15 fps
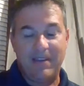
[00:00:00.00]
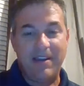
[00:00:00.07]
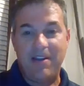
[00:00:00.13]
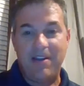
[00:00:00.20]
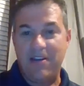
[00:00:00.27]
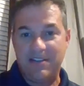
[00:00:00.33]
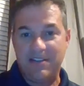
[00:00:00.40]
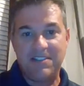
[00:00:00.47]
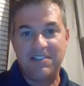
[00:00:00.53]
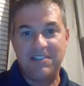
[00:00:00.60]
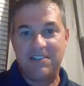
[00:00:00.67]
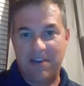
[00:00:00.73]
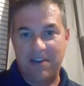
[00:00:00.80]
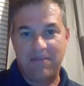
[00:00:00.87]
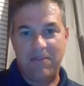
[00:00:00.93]
I know this is a
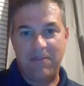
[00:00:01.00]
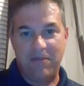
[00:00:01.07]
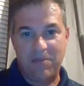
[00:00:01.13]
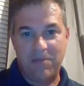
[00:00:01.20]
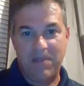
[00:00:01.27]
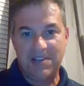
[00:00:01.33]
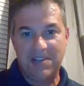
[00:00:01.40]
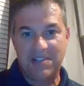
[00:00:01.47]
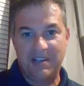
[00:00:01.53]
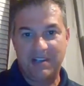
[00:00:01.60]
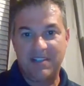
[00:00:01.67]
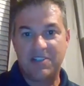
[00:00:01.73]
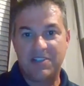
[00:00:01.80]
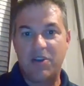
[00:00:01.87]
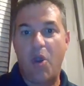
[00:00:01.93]
ton of information.
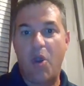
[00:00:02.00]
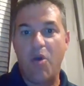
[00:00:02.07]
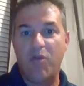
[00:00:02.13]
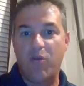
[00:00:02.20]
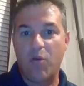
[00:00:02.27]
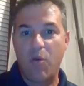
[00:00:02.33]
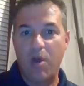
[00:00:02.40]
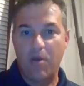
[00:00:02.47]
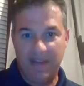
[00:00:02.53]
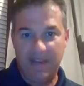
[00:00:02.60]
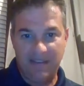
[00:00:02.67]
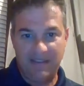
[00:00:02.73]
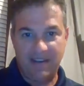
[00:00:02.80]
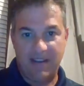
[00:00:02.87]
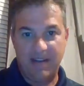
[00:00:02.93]
It's an
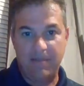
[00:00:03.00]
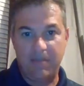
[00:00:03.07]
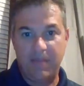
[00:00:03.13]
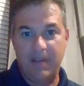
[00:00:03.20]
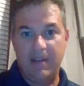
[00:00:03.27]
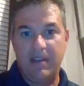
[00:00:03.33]
overwhelming time.